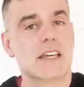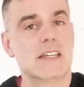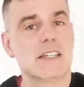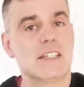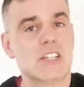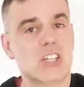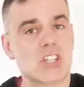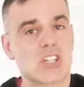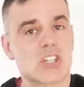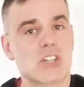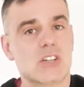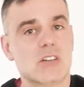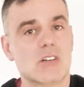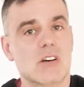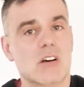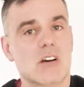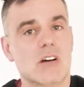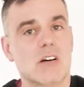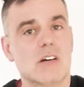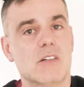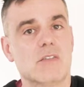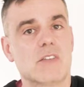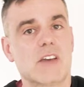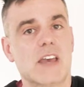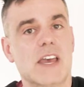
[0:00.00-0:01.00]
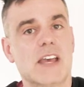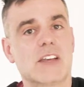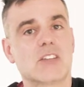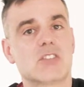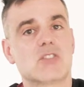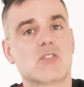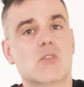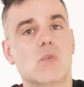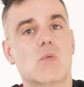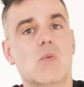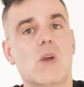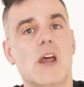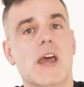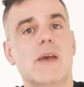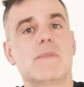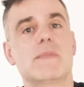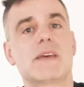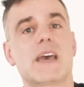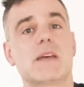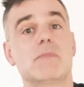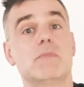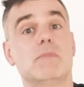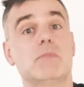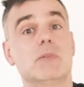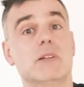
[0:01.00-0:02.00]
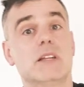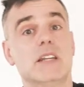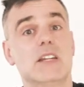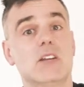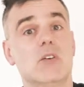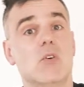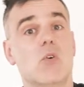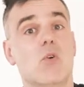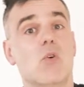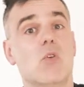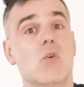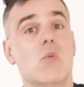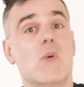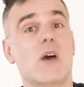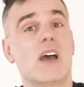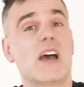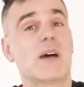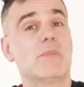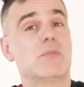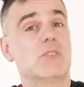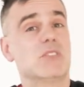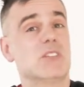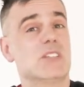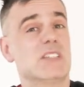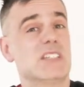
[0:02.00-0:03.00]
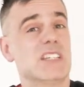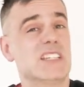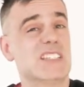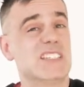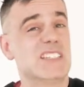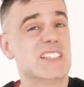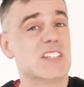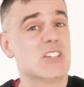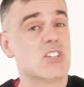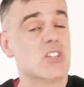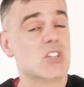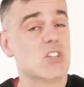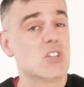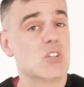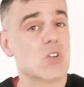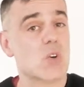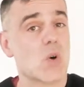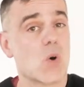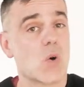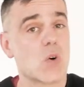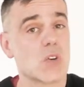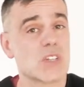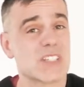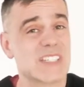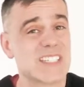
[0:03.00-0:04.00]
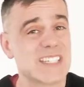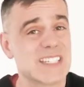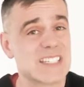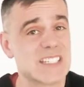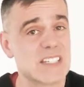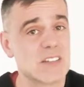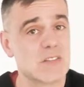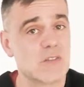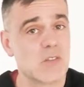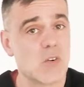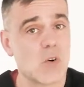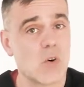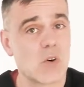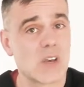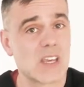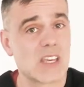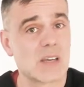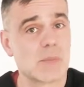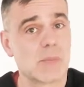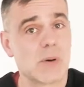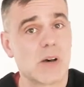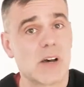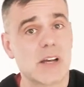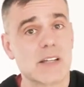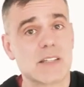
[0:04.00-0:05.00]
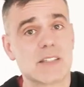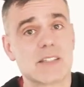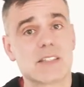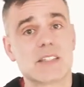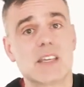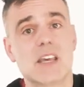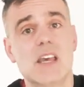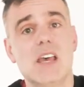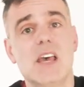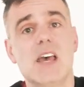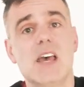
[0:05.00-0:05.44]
addition of extra RAM capability all the way up to sixty-two or sixty-four gigabytes,